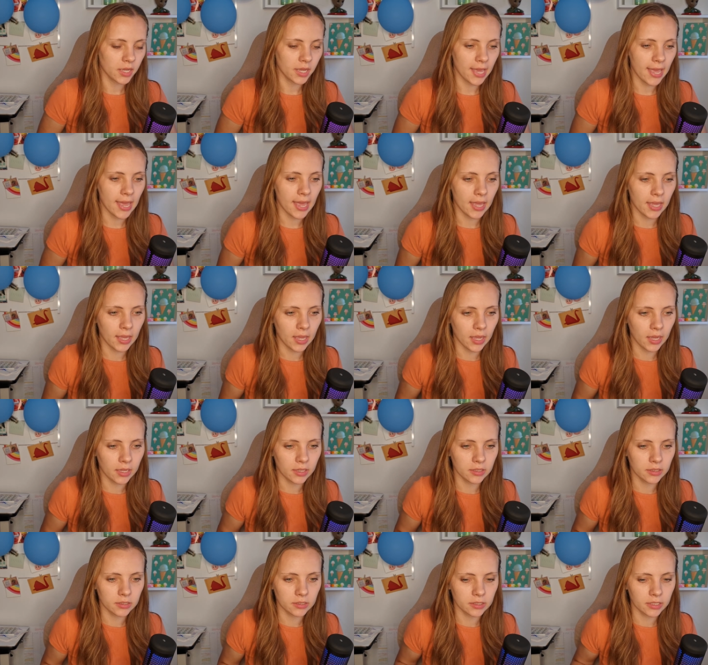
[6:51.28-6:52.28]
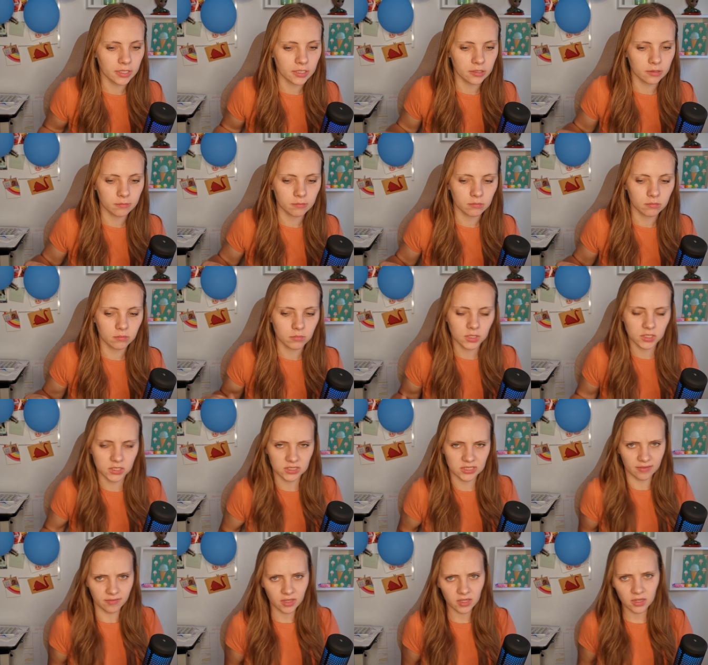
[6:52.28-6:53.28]
And like the
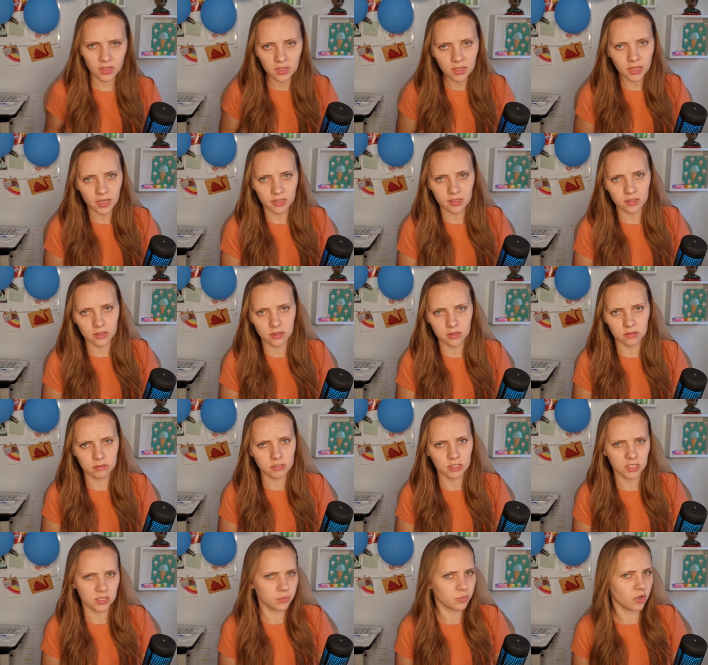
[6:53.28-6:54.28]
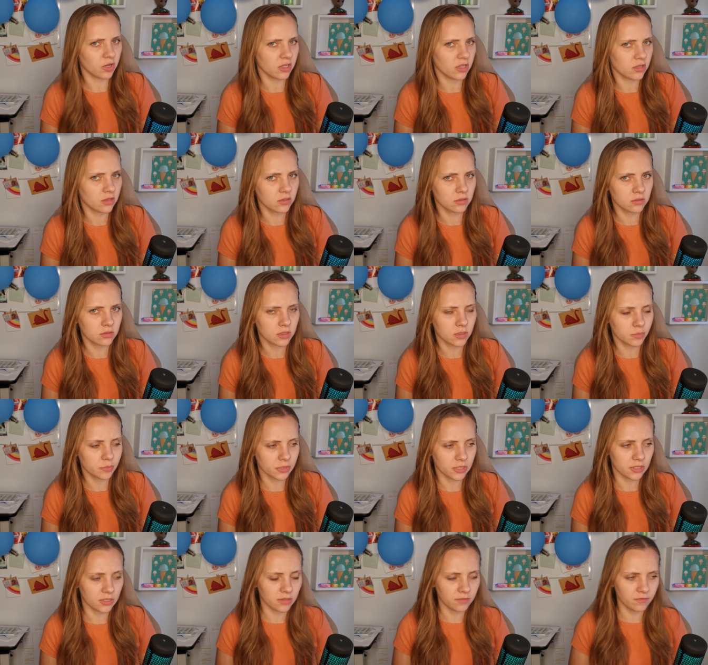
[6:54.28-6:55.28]
stuff that he had in his pocket looked
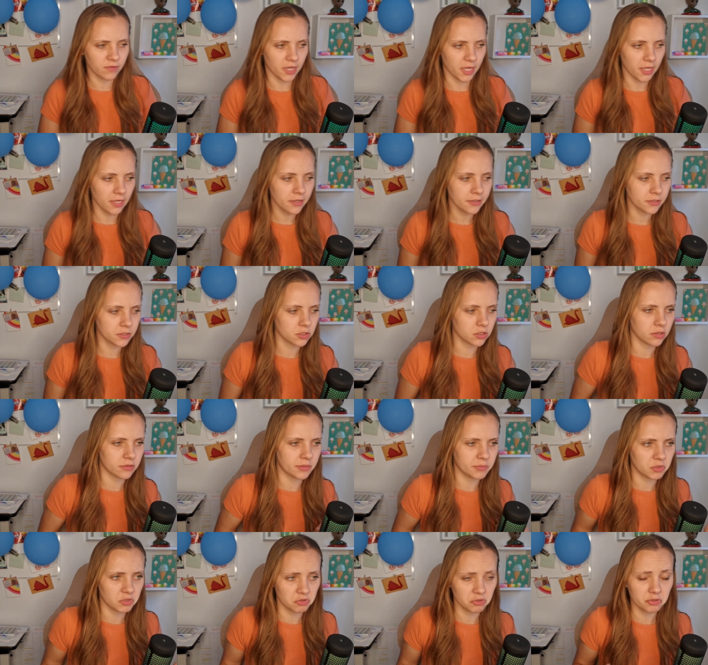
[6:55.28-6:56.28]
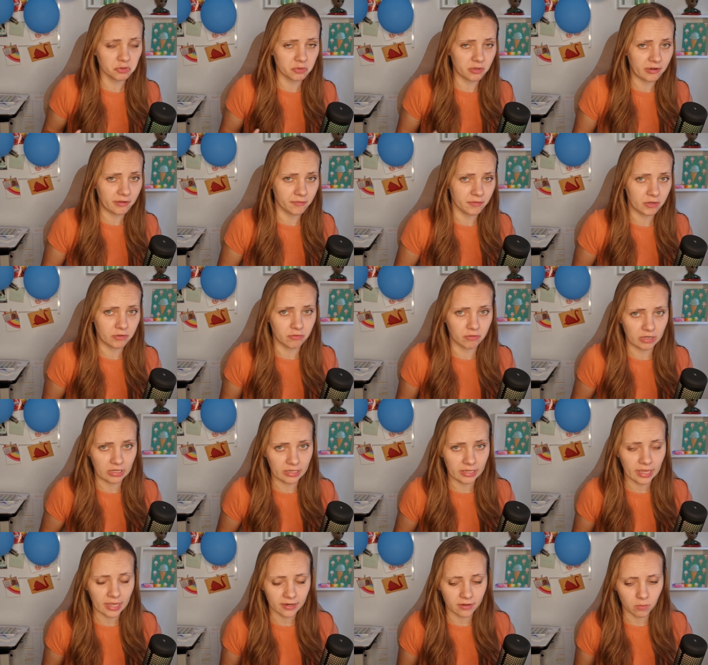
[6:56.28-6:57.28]
completely fake, so I'm not sure if he
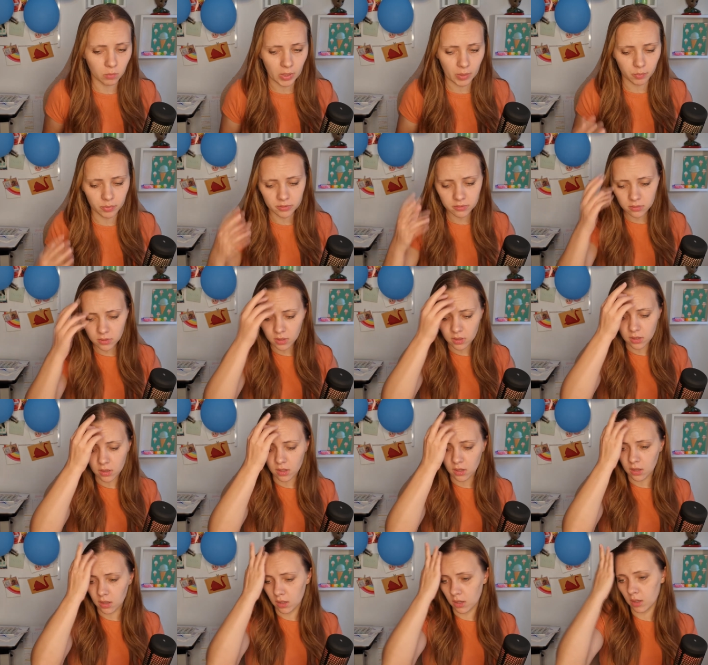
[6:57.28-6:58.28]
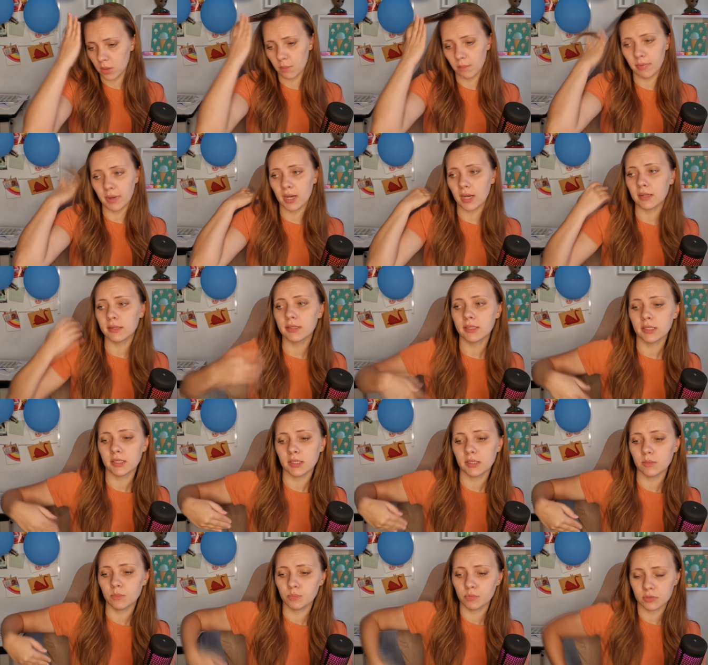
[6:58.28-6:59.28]
really had a weapon. But
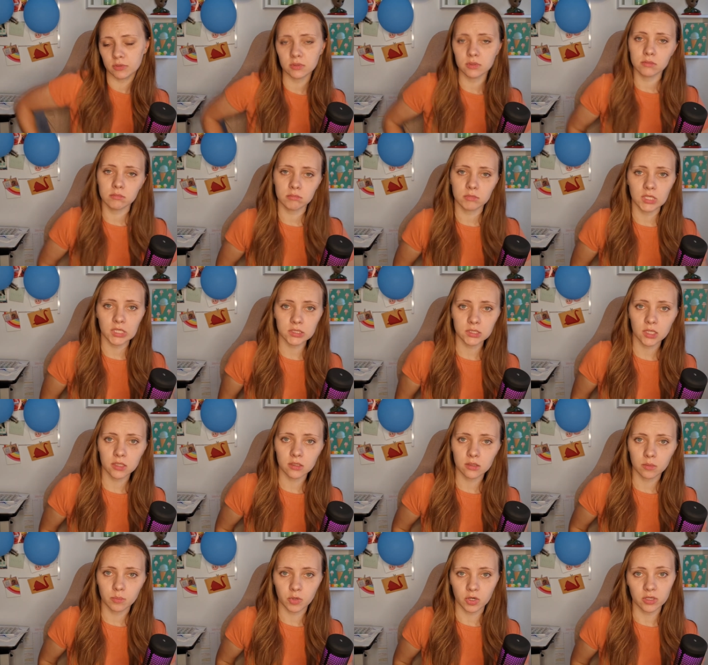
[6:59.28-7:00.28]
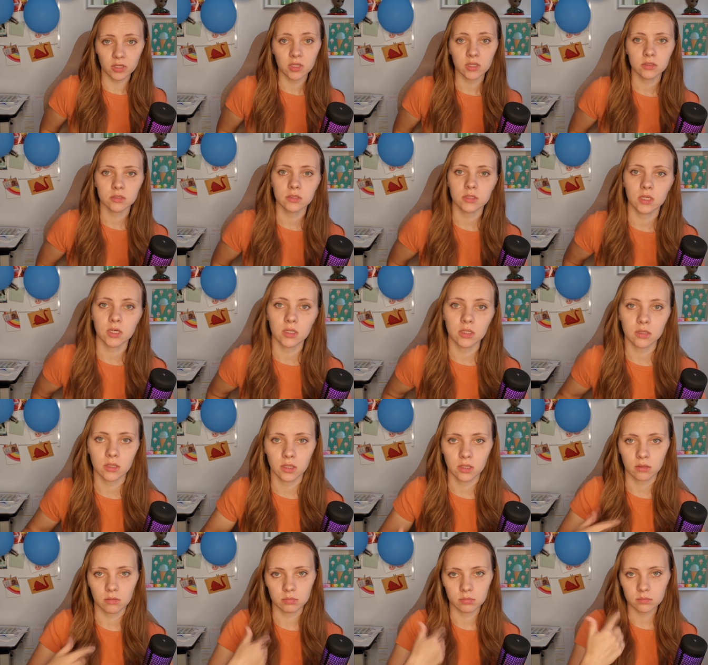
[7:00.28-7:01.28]
he put his hand in the pocket and started
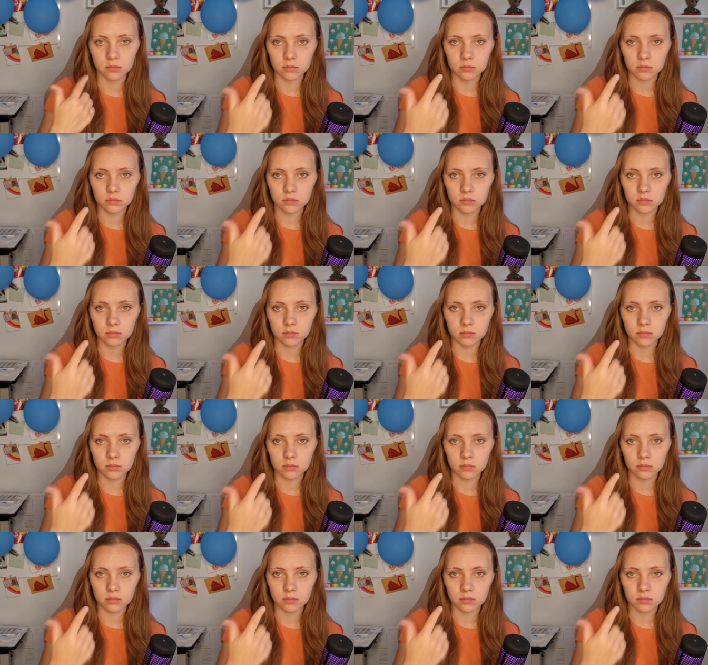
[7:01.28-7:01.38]
like